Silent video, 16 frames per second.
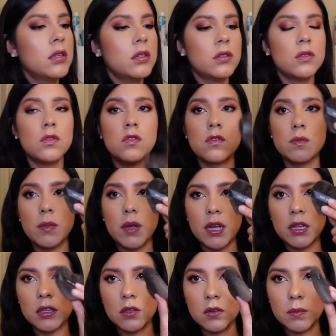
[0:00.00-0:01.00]
used my
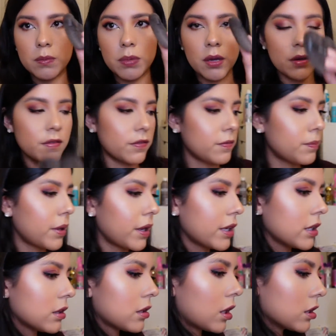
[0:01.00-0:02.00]
little puff by
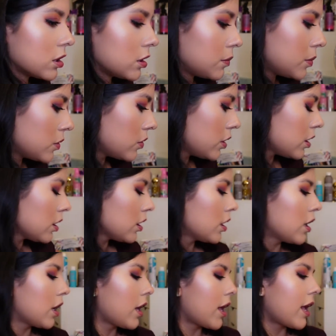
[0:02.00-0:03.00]
Tati Beauty.
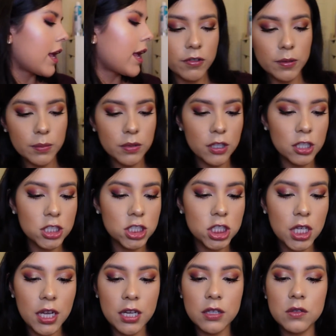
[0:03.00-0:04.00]
For blush,
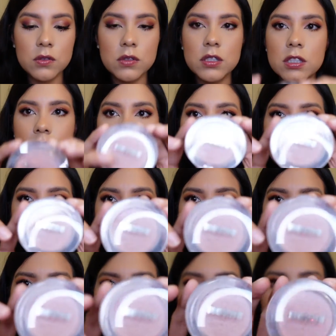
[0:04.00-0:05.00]
I use this Buxom